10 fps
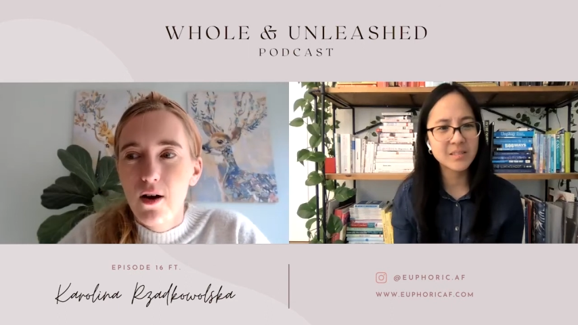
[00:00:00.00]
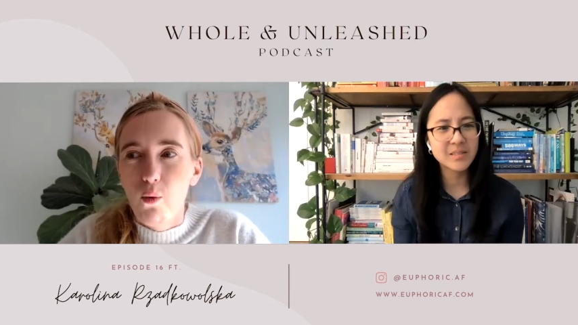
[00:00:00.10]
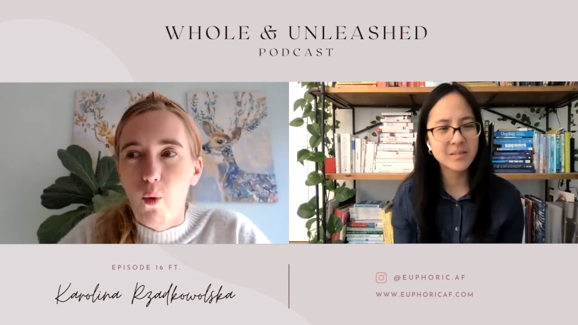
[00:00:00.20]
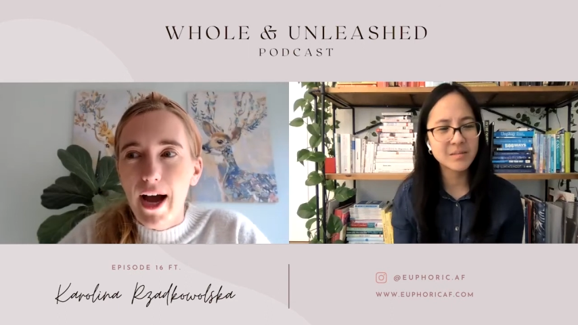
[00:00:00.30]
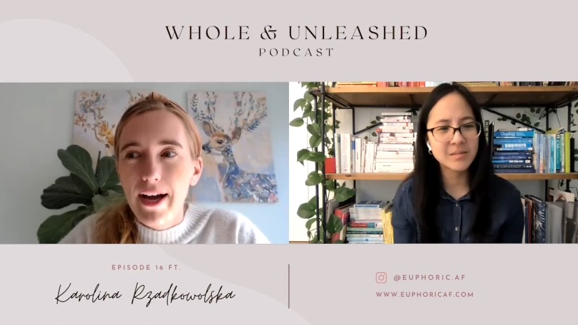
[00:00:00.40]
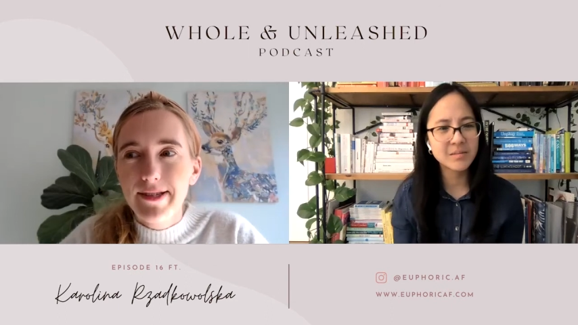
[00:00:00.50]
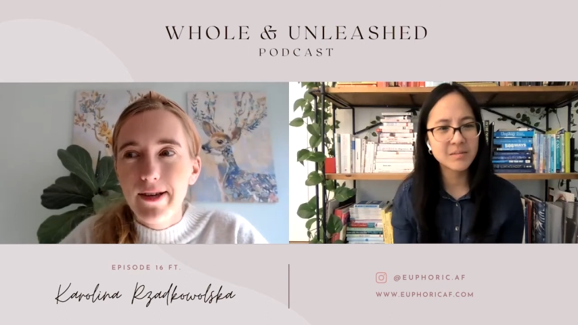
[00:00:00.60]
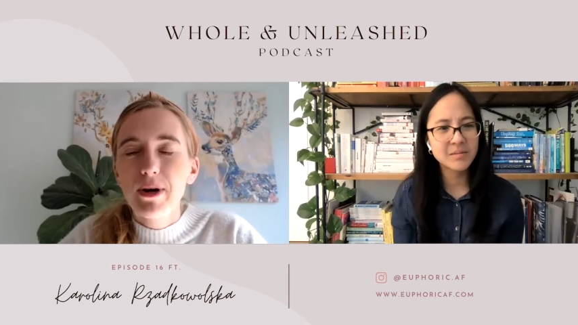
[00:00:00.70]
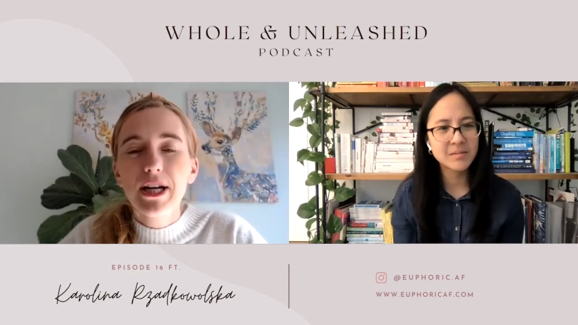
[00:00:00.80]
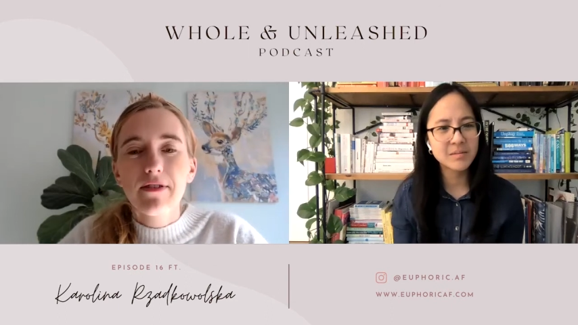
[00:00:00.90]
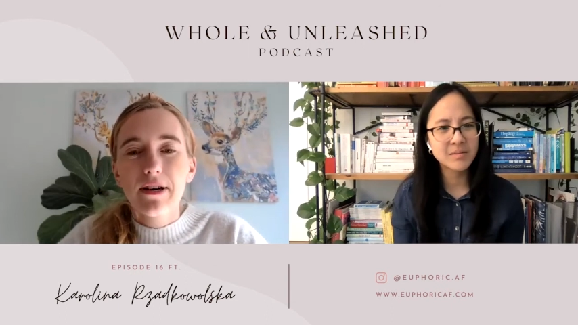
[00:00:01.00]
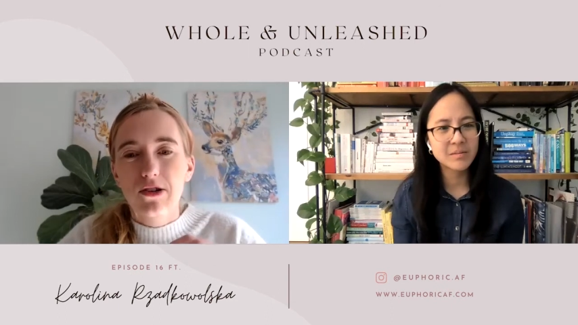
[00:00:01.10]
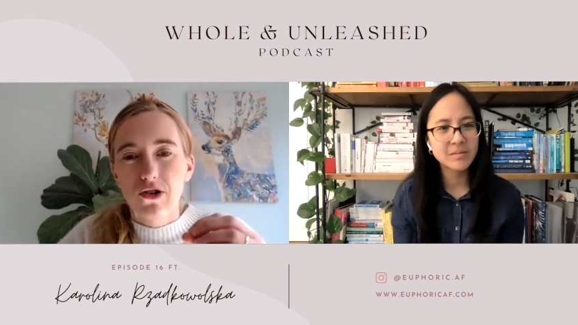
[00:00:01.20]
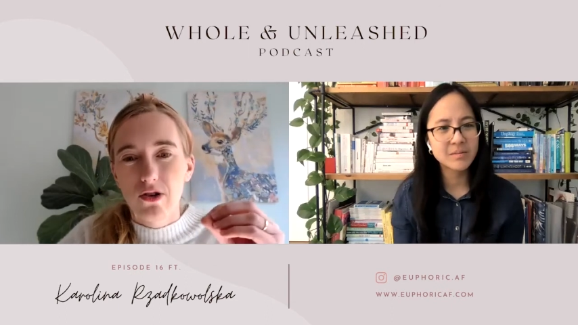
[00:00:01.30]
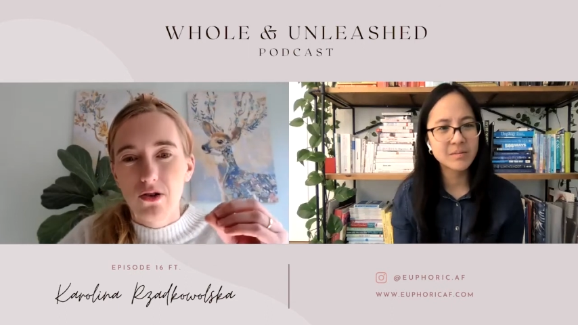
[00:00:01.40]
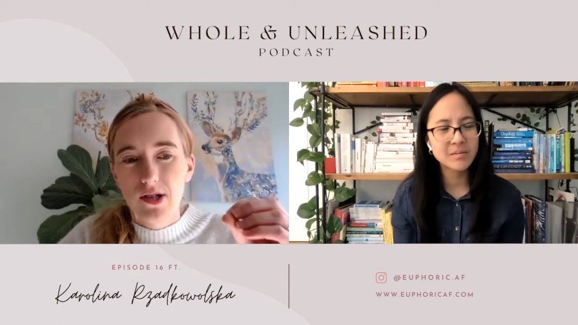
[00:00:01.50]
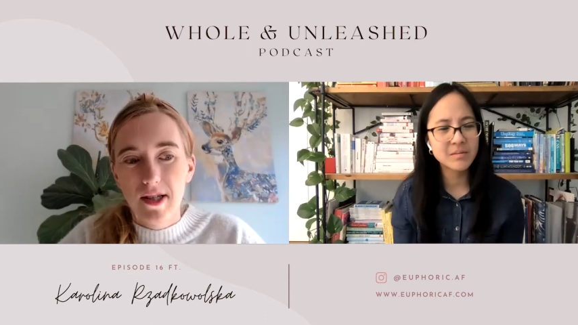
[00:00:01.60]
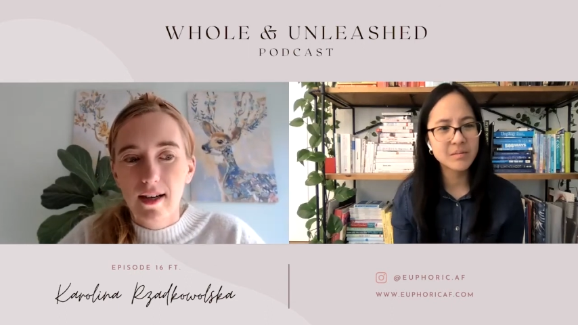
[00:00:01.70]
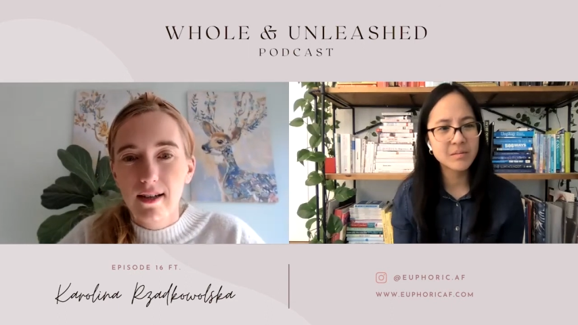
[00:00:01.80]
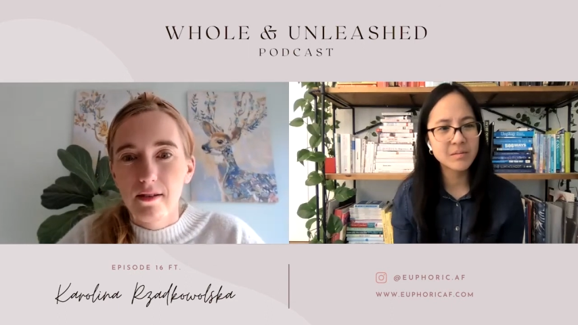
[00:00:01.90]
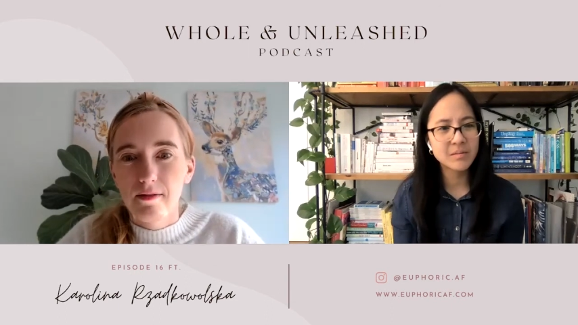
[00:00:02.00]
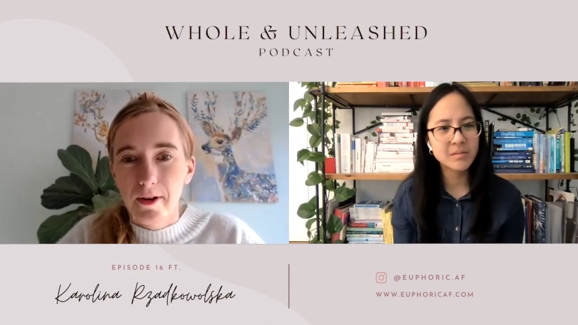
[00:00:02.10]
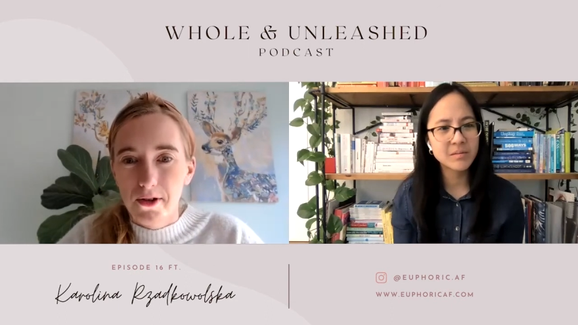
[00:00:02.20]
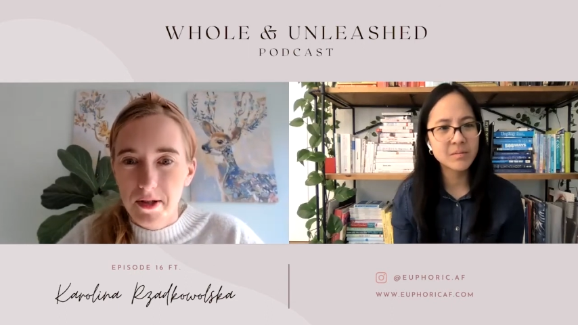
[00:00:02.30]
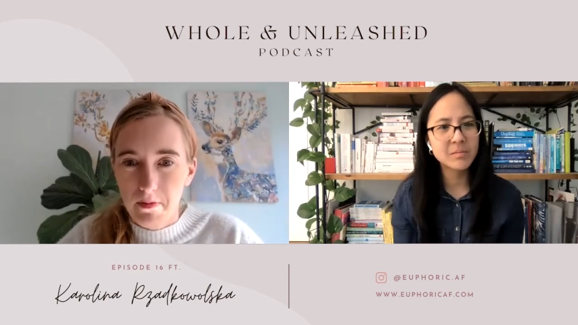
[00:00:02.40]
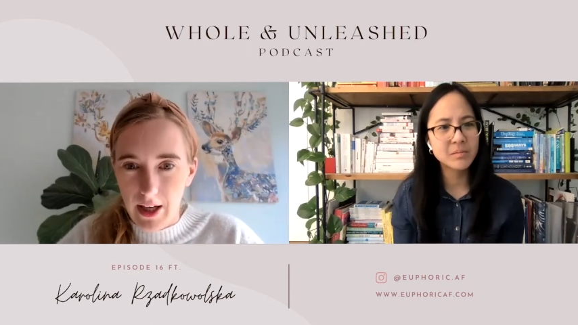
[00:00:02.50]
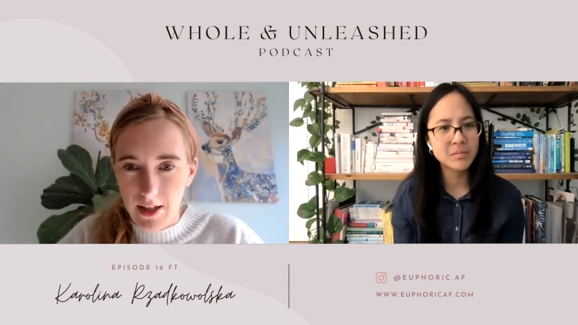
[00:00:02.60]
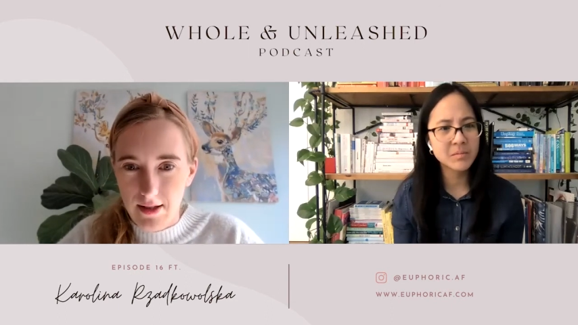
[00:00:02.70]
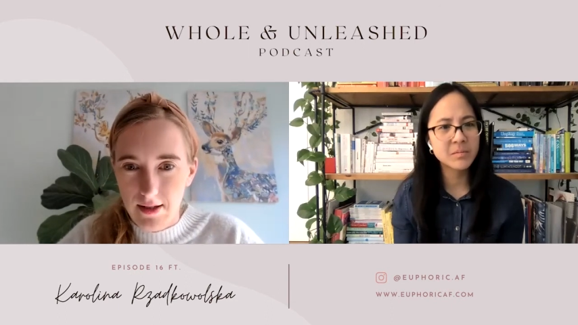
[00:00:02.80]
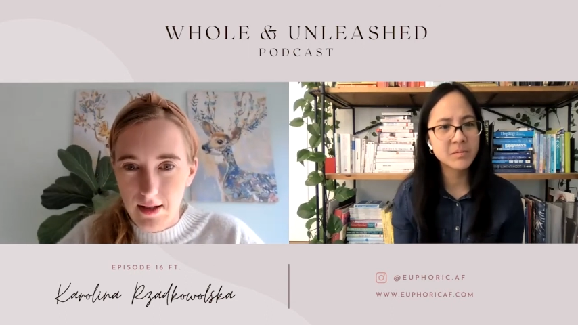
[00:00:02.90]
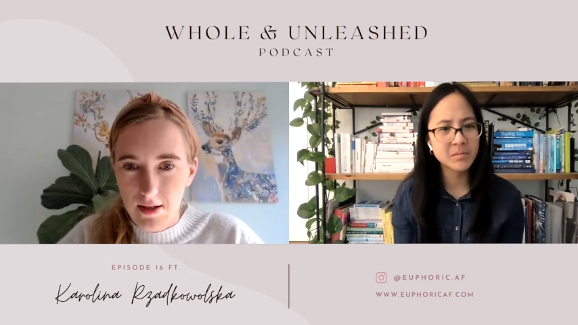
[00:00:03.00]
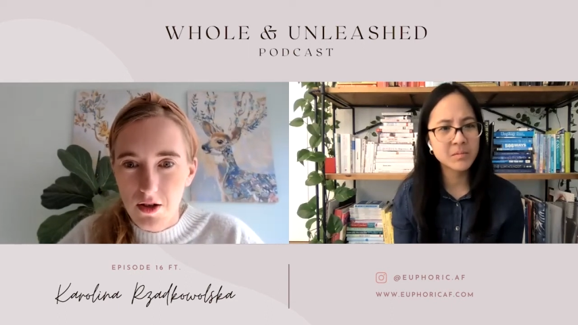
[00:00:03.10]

Speaker 1: why so many of us are so stuck in the first place.